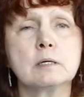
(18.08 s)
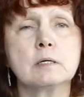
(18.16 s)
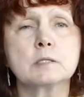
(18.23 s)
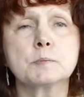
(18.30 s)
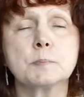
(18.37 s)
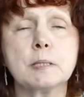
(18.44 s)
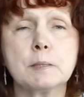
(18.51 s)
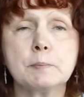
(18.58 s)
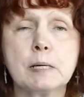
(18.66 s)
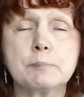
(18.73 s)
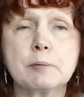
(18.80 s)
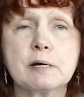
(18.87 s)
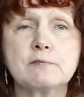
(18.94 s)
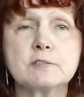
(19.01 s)
speak my
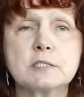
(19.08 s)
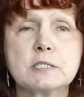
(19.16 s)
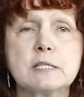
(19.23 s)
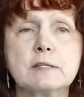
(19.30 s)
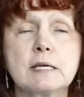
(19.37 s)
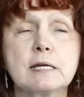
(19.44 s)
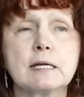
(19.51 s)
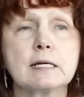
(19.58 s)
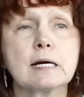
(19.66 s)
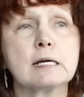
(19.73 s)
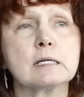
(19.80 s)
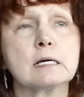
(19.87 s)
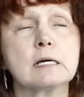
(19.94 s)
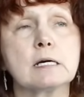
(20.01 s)
prophecy that I
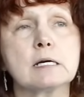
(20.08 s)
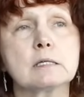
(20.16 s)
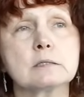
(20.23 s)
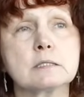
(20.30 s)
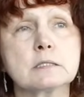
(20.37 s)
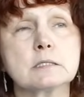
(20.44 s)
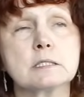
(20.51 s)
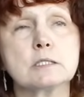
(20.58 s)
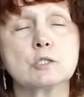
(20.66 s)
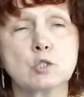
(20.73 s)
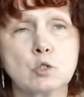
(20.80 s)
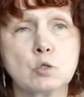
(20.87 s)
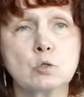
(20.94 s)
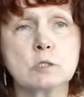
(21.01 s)
got on, let's see,
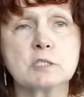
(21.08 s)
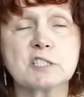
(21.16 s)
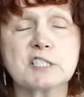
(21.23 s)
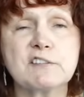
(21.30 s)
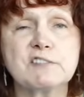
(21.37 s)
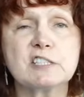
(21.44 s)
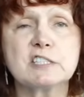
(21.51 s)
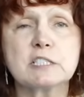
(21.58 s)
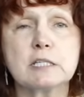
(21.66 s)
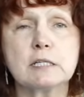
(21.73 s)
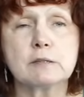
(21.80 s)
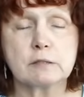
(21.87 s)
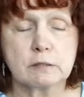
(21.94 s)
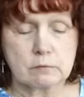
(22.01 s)
June
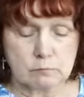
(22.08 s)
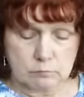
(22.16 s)
17th.